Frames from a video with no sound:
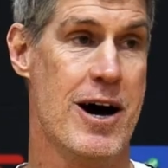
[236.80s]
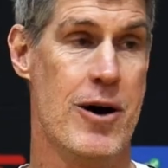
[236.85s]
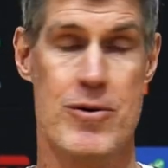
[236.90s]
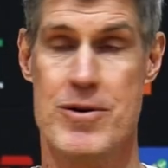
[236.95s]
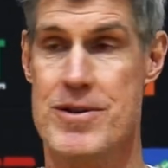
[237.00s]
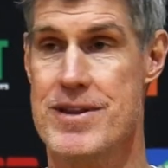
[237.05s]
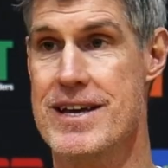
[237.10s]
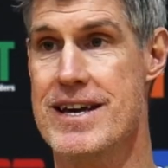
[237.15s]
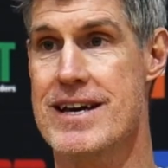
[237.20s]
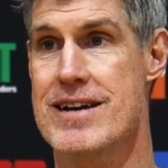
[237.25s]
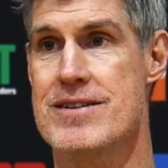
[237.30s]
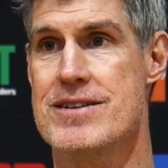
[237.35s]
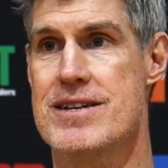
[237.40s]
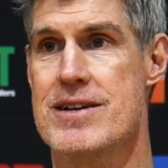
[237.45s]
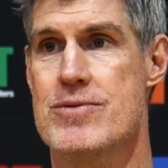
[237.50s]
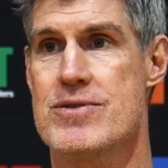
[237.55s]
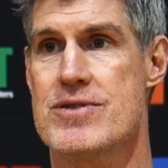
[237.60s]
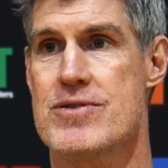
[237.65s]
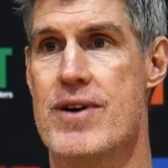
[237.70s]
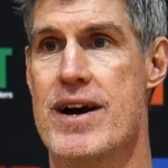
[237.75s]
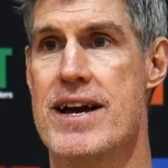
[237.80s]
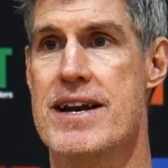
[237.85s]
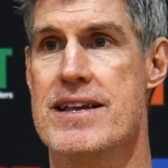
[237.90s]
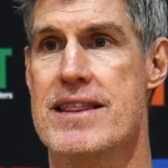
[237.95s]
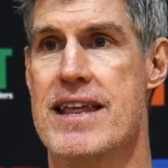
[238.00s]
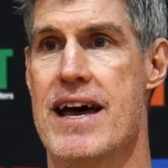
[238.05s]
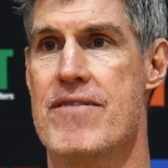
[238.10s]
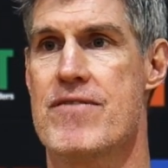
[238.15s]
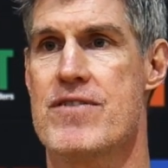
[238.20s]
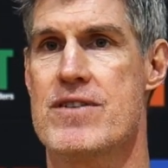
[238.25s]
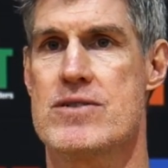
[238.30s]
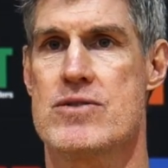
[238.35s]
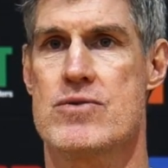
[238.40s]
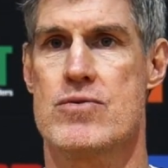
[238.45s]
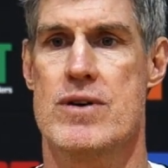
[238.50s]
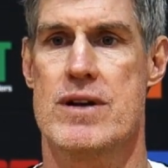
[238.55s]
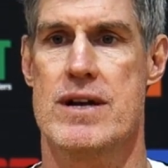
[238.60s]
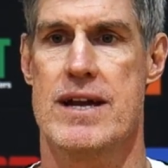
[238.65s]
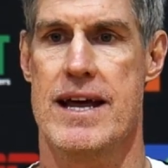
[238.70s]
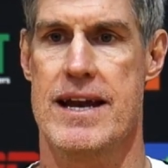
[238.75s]
Well, the energy was great in that
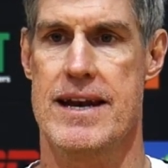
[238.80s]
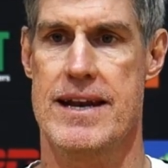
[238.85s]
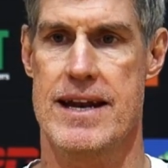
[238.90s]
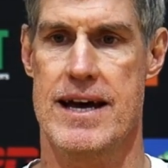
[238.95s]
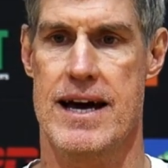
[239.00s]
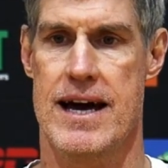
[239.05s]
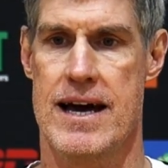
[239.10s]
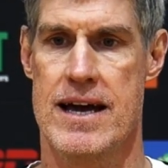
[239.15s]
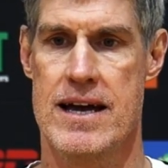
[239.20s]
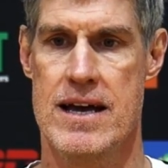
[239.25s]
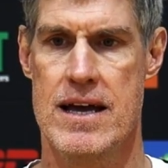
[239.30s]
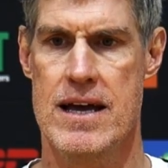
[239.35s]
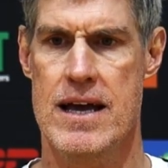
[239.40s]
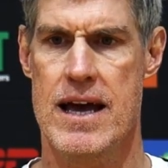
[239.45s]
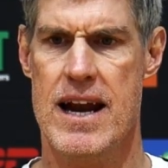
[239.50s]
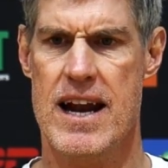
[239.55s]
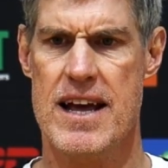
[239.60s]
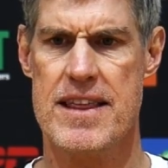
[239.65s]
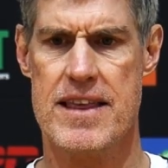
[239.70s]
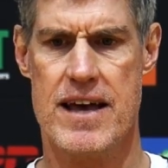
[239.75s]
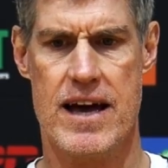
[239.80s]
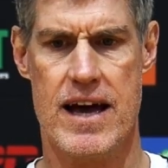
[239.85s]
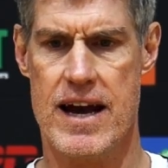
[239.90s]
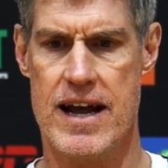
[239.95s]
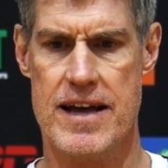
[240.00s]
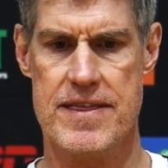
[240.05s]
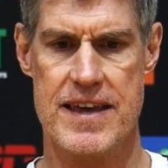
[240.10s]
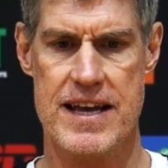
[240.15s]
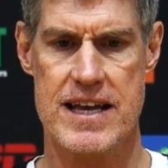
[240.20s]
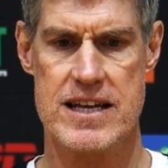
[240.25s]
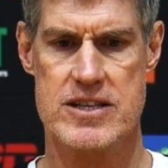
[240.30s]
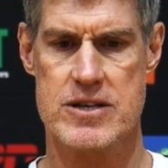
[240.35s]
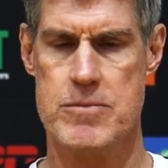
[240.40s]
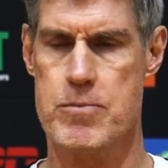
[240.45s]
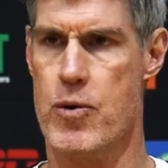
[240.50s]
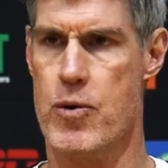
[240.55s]
first one. And I think it's